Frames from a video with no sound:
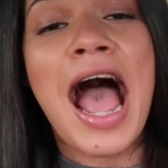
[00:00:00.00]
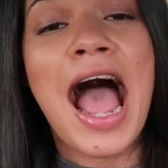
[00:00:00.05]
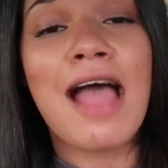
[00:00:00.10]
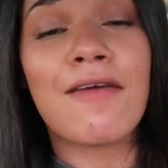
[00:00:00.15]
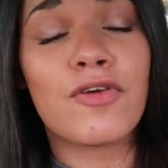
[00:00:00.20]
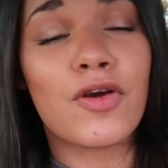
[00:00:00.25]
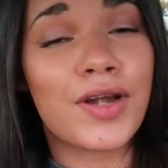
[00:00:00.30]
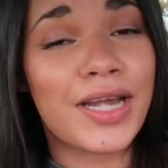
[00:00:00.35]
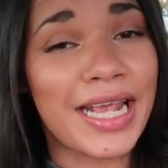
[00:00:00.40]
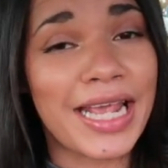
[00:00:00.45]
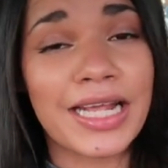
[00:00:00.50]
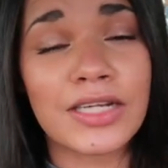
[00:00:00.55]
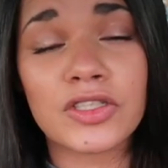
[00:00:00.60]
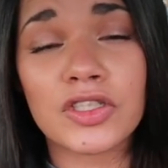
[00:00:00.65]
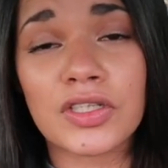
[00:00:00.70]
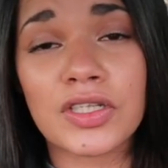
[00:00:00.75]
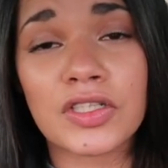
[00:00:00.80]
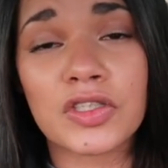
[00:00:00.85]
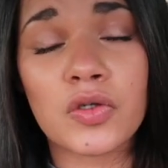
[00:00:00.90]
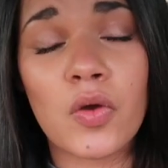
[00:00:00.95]
I've already
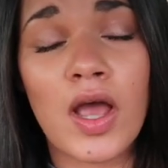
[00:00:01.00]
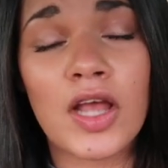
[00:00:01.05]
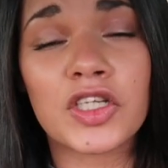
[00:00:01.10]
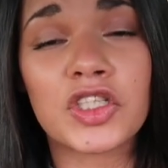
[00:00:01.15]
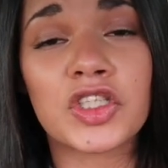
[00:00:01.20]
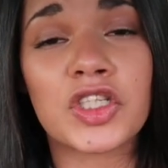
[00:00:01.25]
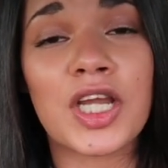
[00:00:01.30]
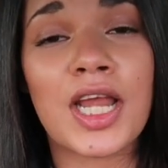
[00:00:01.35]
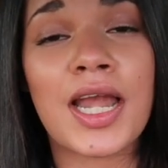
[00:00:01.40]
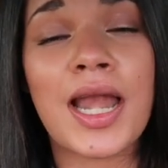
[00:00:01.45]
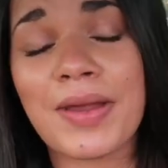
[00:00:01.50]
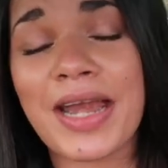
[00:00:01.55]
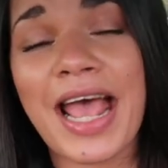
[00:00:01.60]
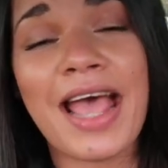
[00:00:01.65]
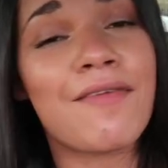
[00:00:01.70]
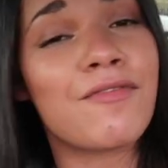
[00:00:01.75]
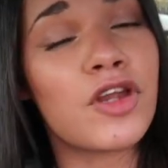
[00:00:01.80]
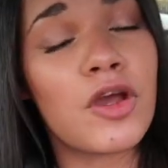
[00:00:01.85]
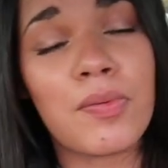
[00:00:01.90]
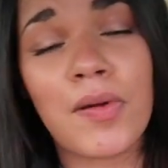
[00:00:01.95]
answered this question, but
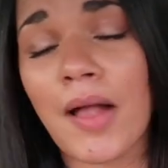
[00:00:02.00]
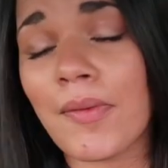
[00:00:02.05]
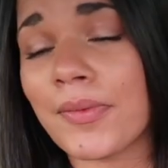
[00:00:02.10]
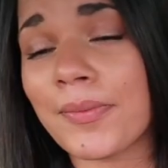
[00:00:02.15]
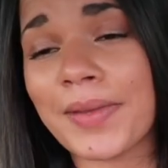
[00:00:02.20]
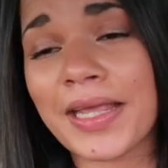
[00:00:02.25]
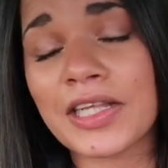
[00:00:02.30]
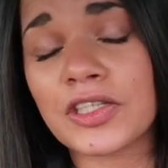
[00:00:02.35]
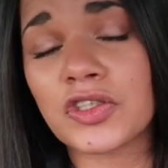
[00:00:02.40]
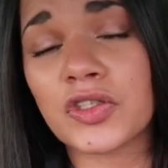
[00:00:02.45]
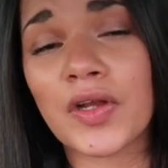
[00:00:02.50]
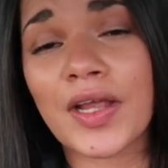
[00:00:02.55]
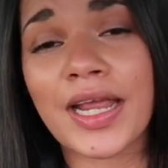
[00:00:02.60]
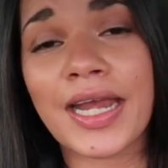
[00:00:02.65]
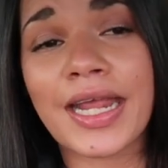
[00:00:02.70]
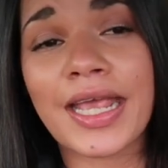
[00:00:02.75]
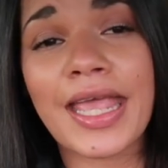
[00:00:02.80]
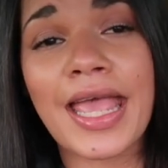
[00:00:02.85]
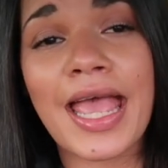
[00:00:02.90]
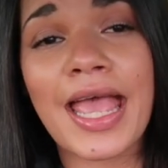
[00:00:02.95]
I have no problem answering
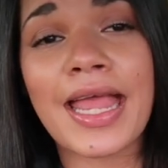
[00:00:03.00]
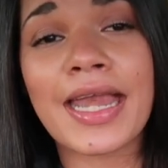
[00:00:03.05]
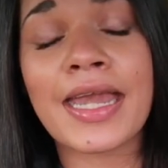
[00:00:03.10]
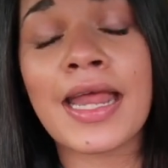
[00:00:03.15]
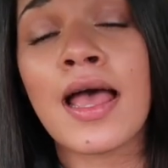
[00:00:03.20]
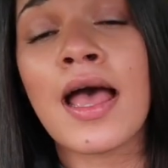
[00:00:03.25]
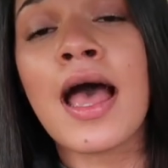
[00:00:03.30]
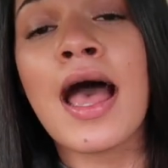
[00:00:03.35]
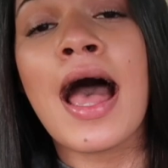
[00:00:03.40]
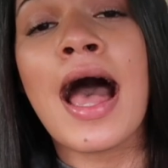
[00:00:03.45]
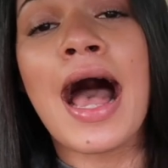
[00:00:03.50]
it again.